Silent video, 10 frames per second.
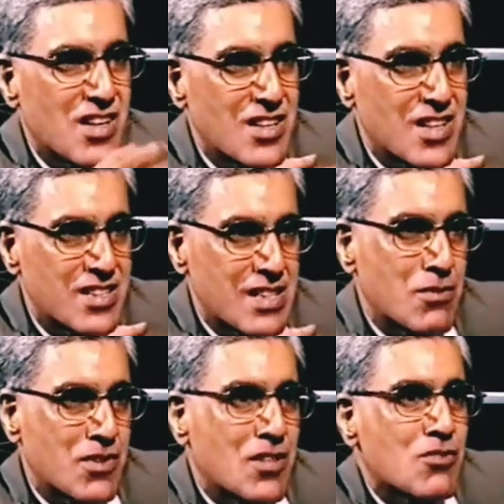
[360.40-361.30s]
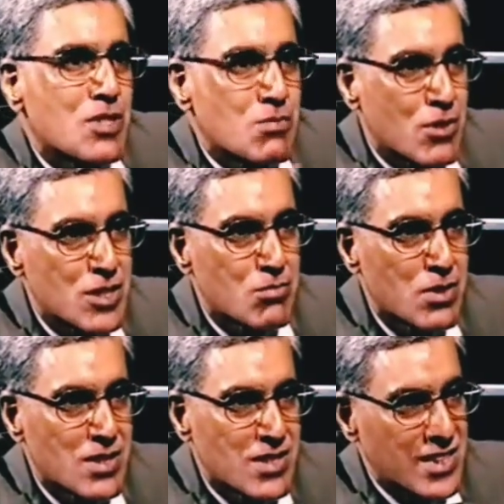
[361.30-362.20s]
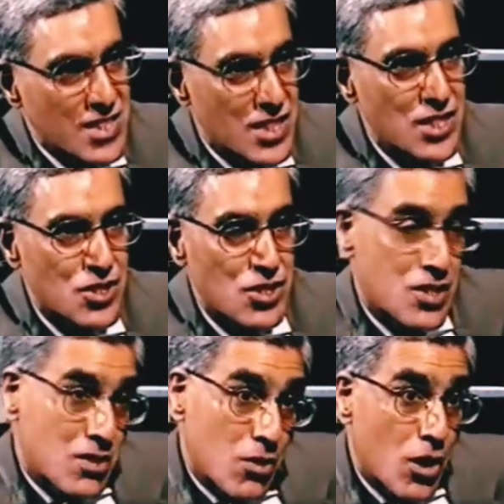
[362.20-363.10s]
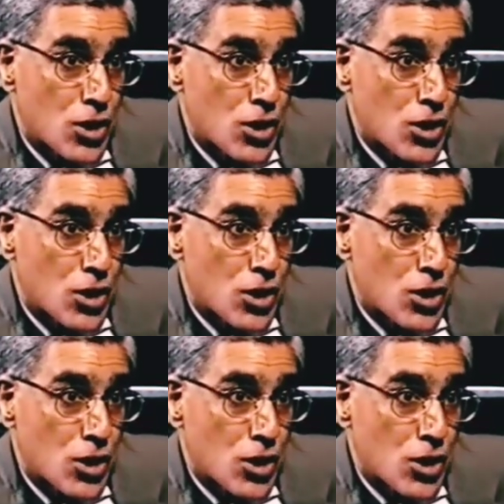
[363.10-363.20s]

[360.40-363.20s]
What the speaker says: fun and some of the irresponsibility that teenagers